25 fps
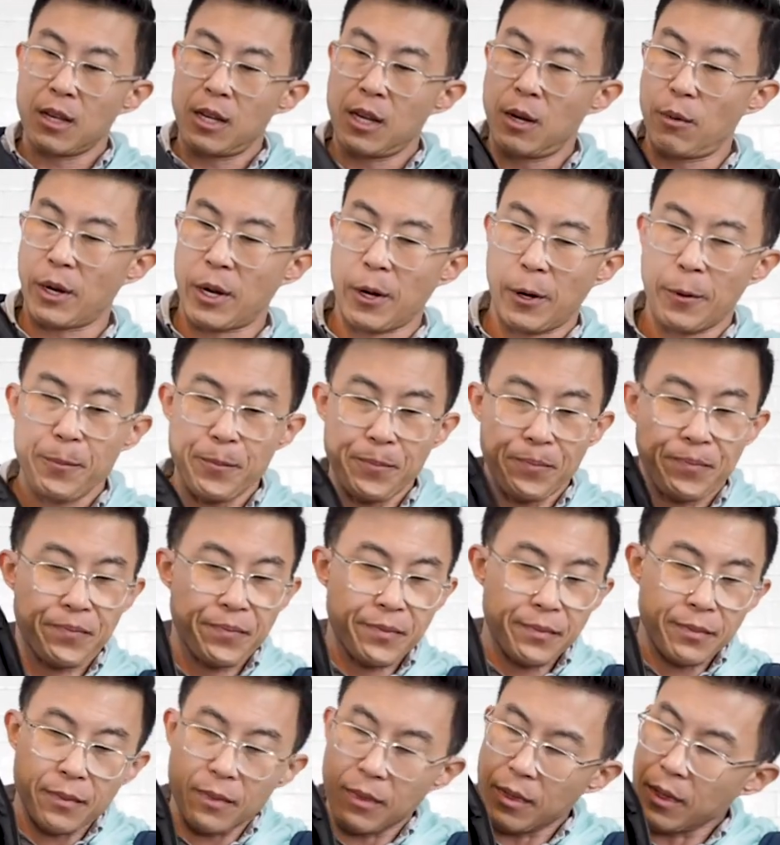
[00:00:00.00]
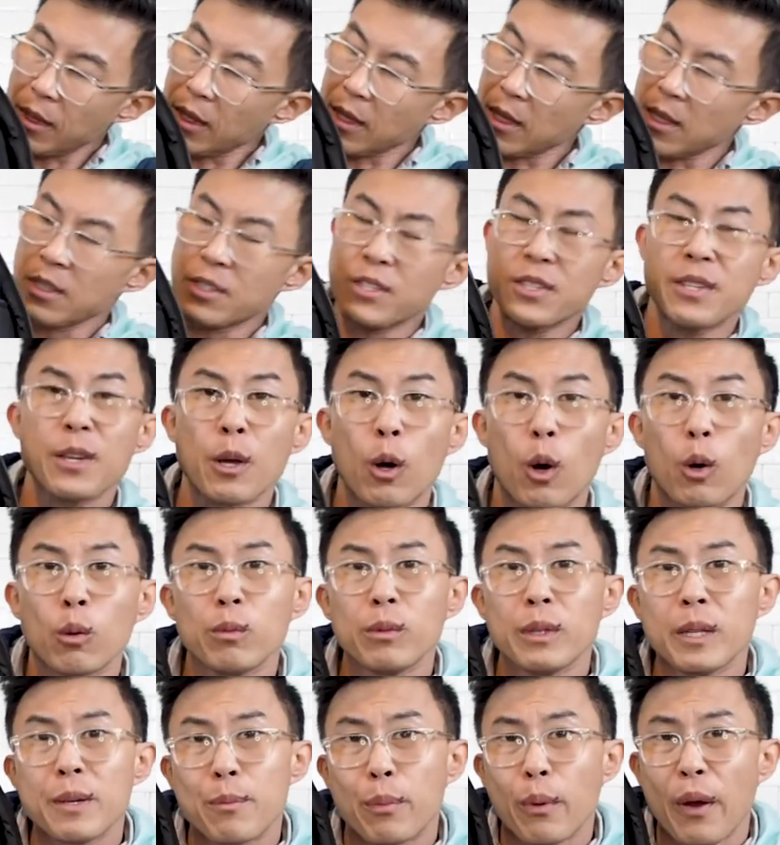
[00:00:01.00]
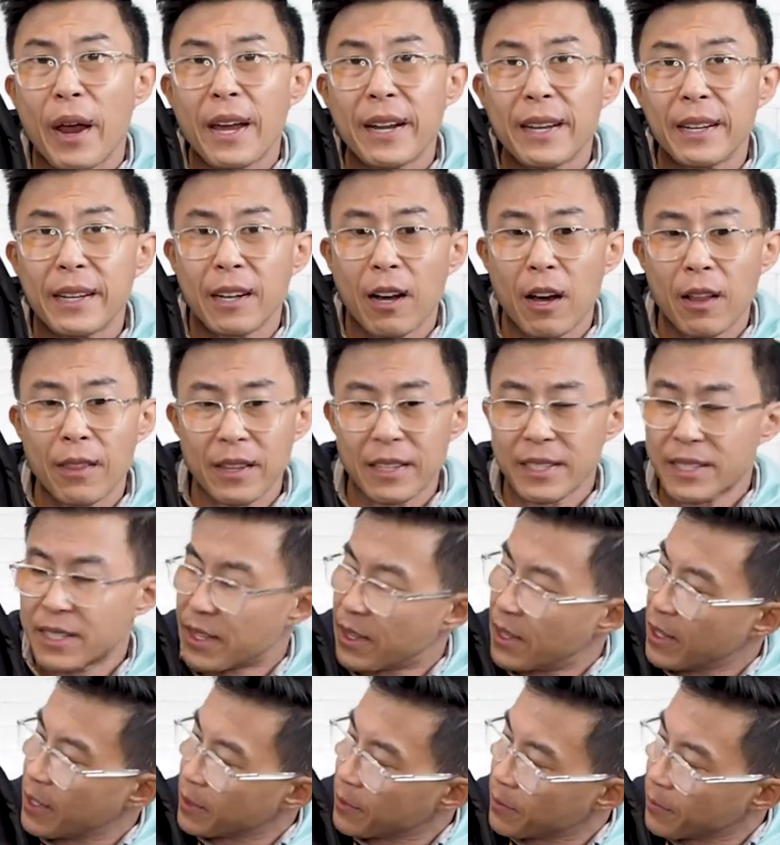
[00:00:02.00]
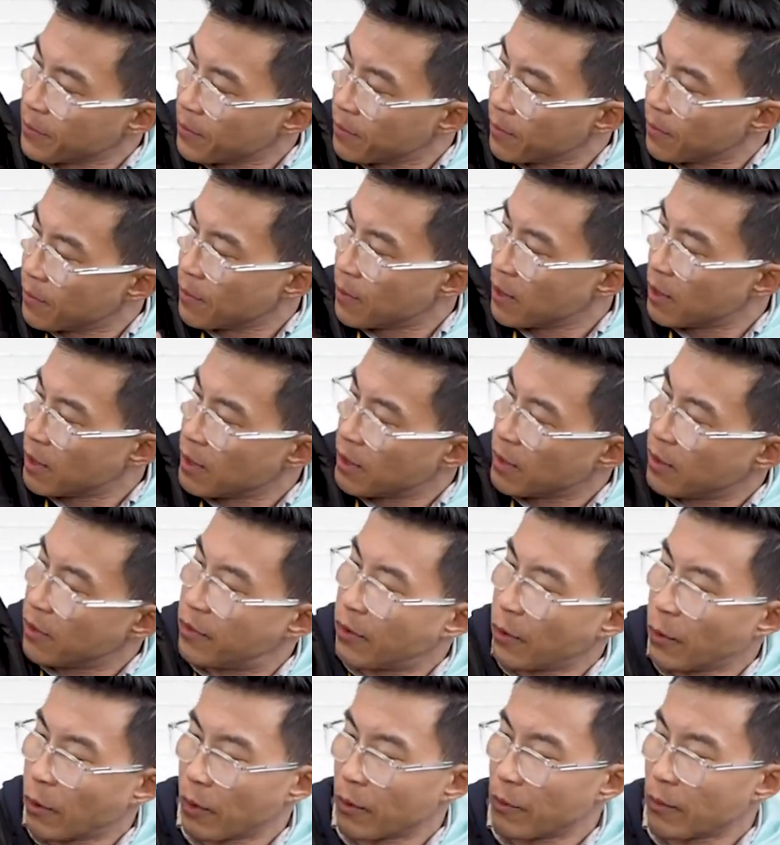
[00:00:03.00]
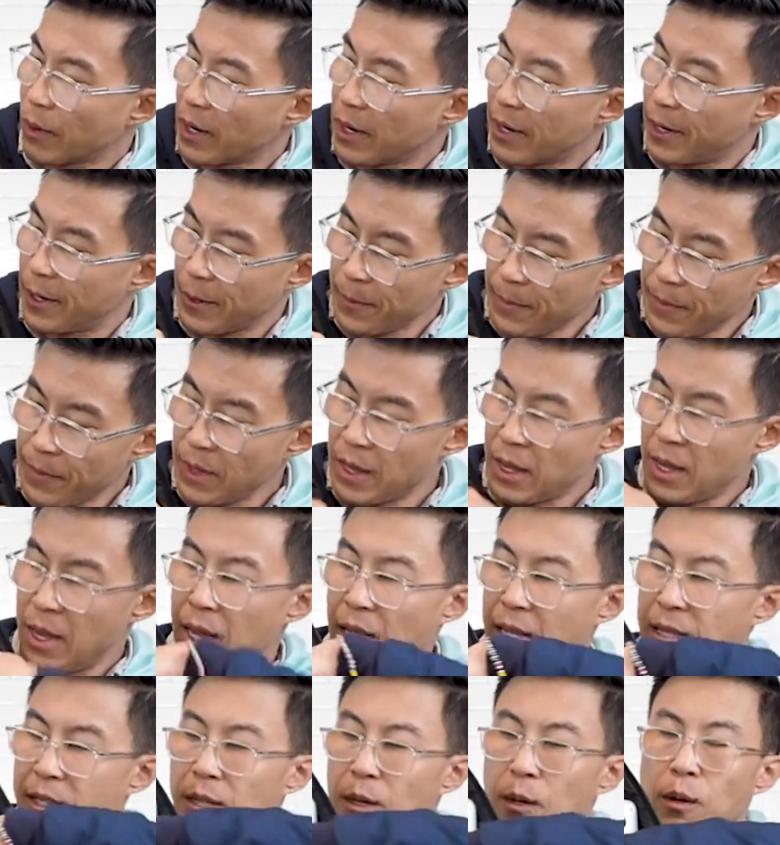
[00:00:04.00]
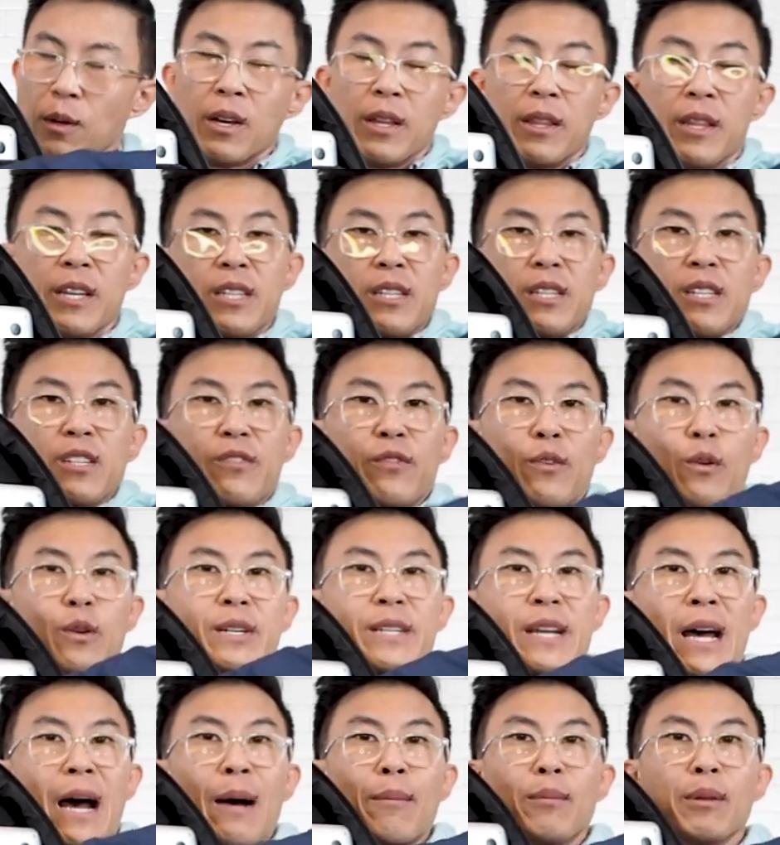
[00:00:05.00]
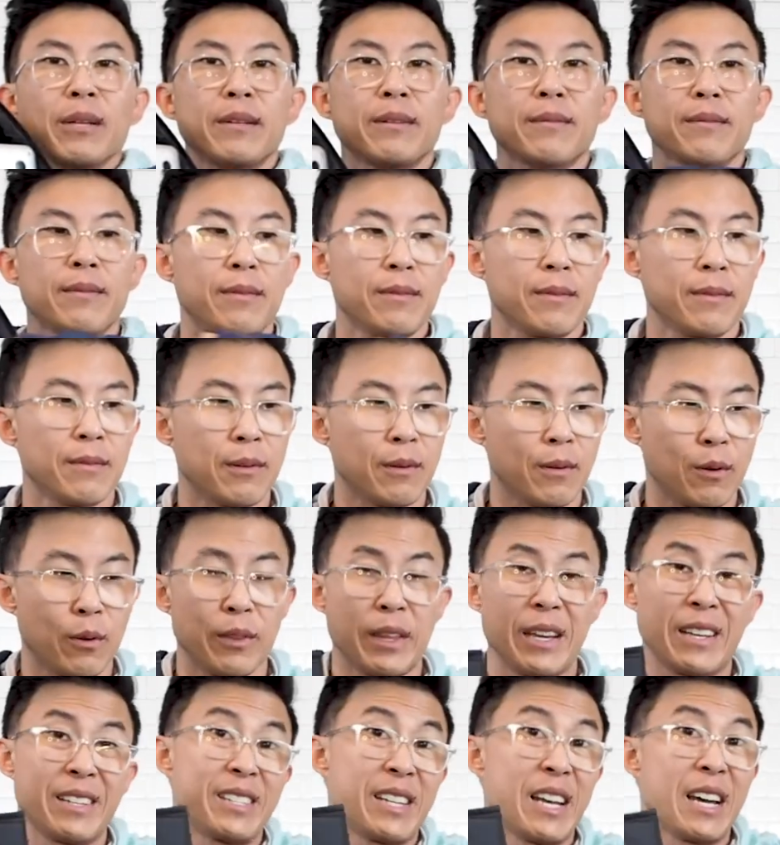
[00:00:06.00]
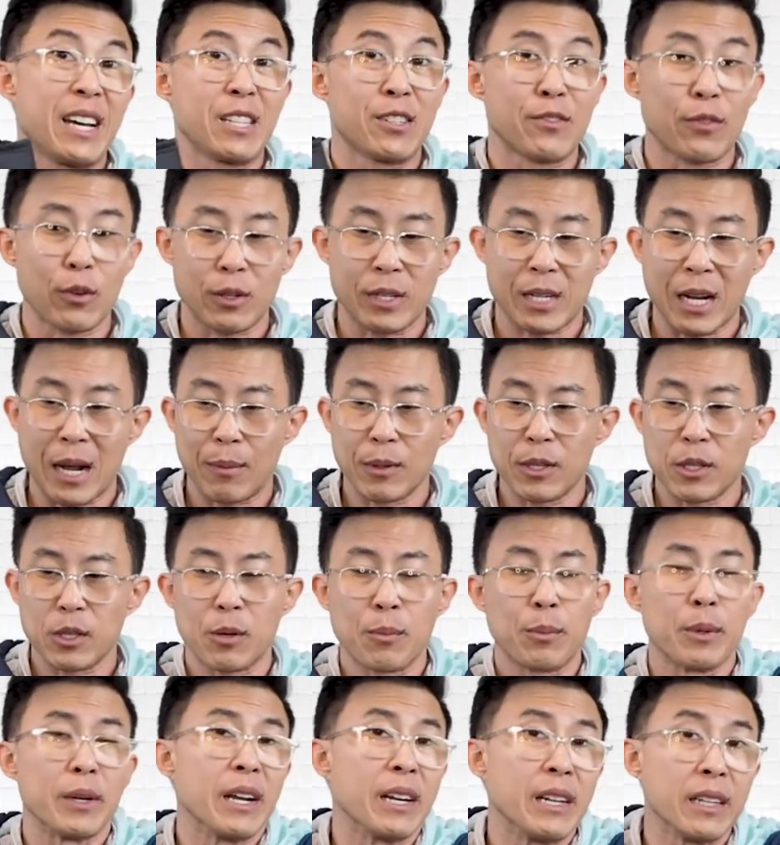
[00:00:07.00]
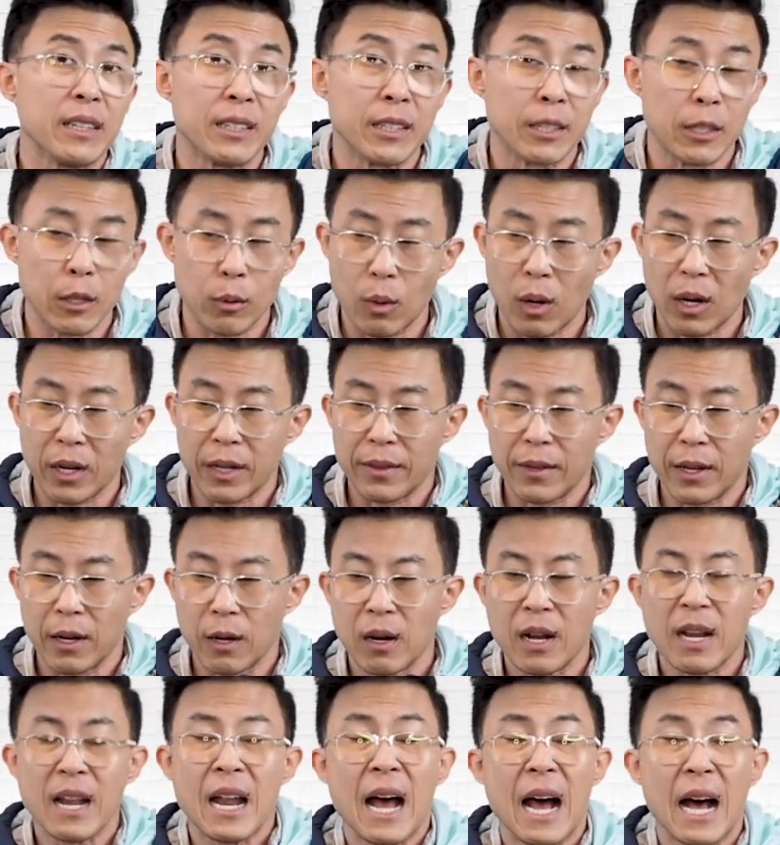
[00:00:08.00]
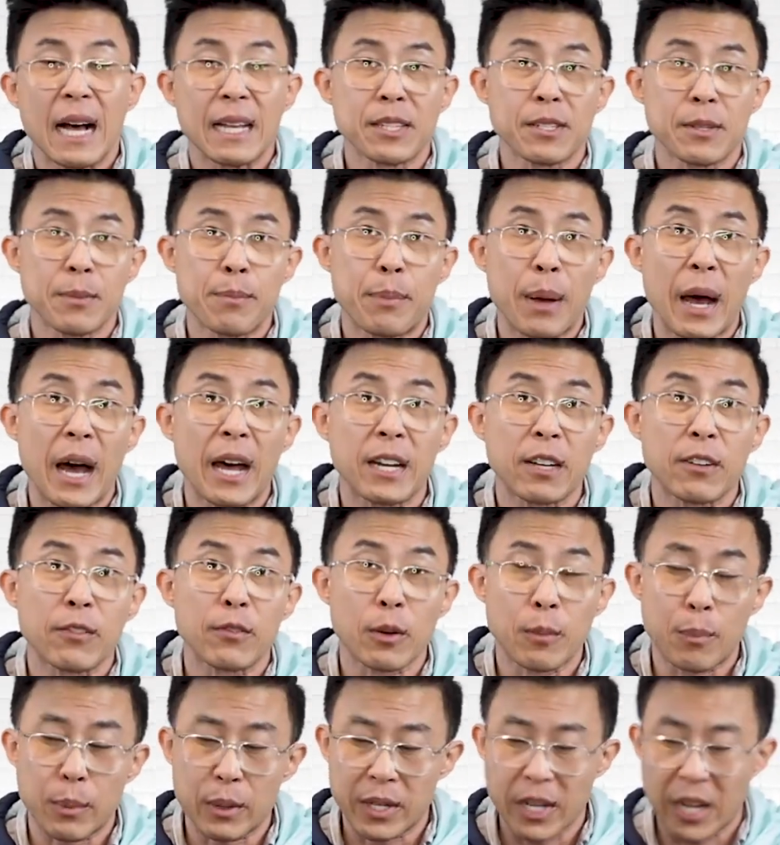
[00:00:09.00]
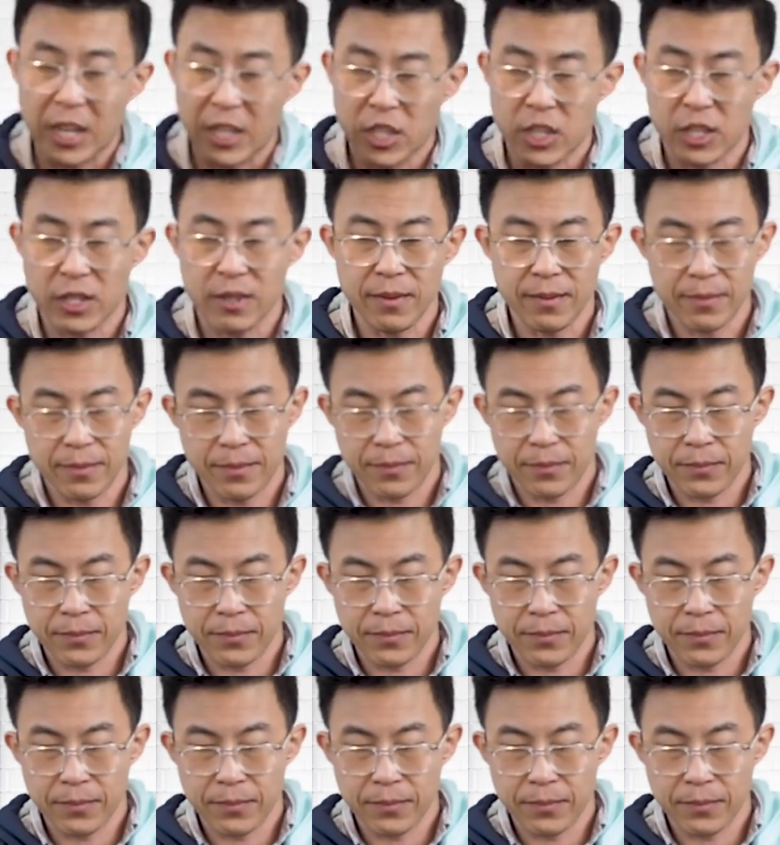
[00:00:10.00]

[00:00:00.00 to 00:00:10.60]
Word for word: Here we go. This is the only branding on this thing. Form right here. And so this is for a tablet, or they say it's for a tablet. You can put anything you want in there. Has some padding for protection.